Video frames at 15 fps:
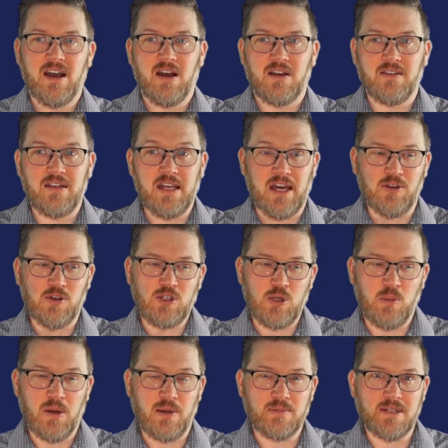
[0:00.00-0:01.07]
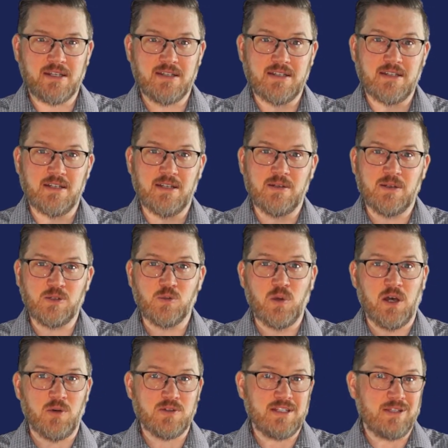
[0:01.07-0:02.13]
the other two problems existed as
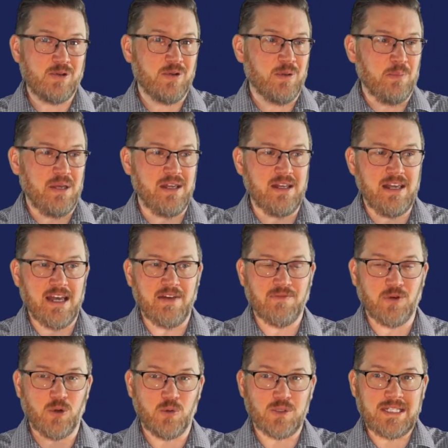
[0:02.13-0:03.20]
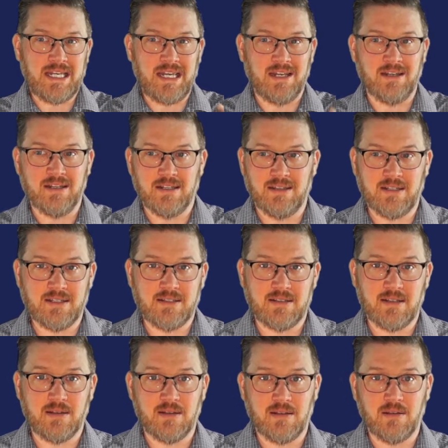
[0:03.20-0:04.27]
well, it was either in a PDF or it was hidden in this
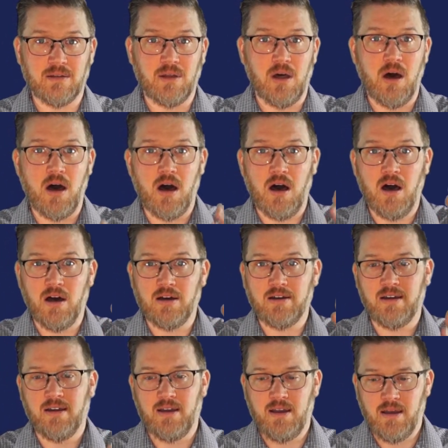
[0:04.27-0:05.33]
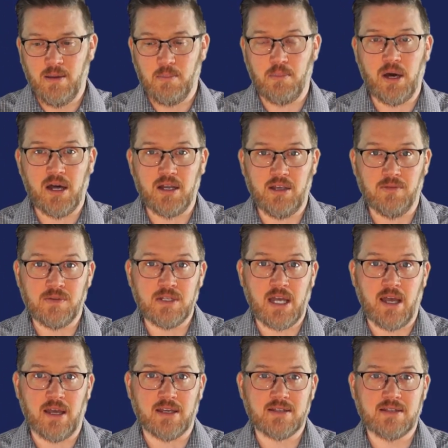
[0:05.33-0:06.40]
long body of
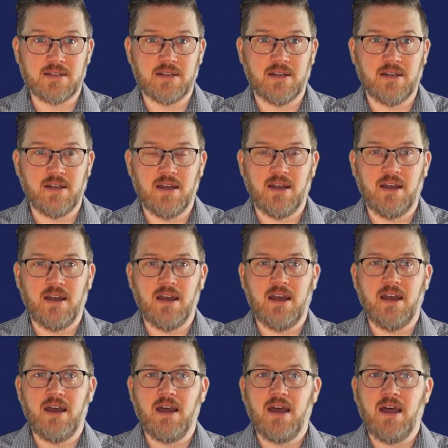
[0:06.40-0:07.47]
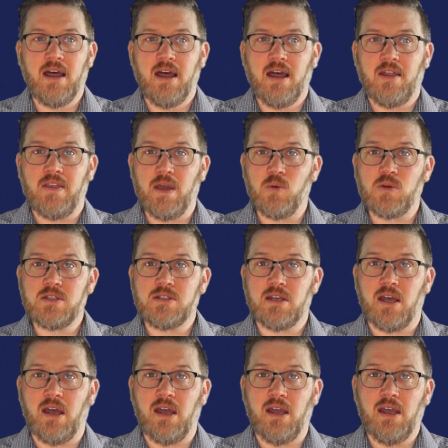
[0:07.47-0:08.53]
text. They would
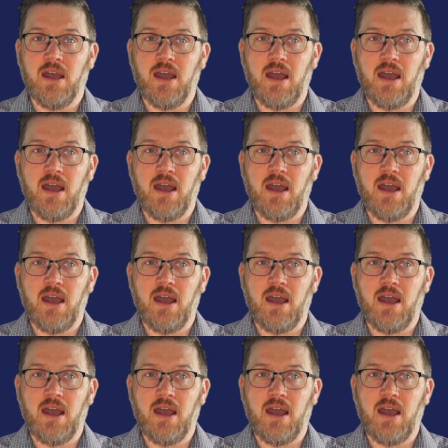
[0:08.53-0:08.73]
say,